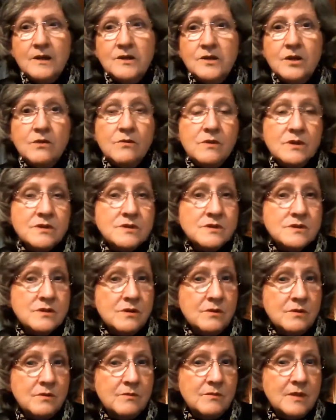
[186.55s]
Don't
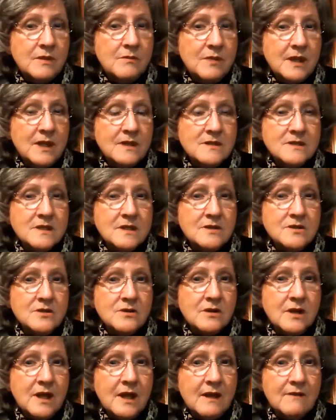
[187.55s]
assume that because the
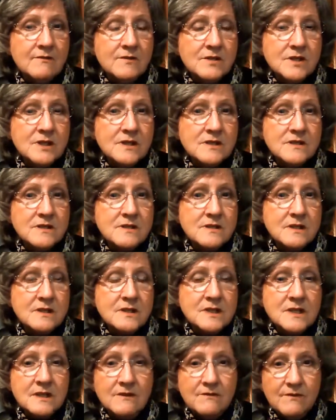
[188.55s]
attorney advertises
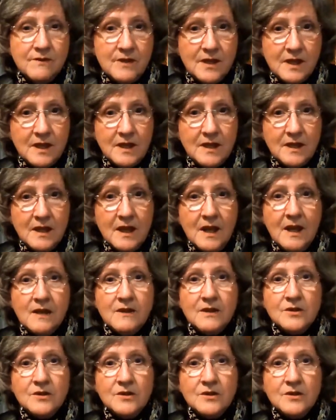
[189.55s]
on TV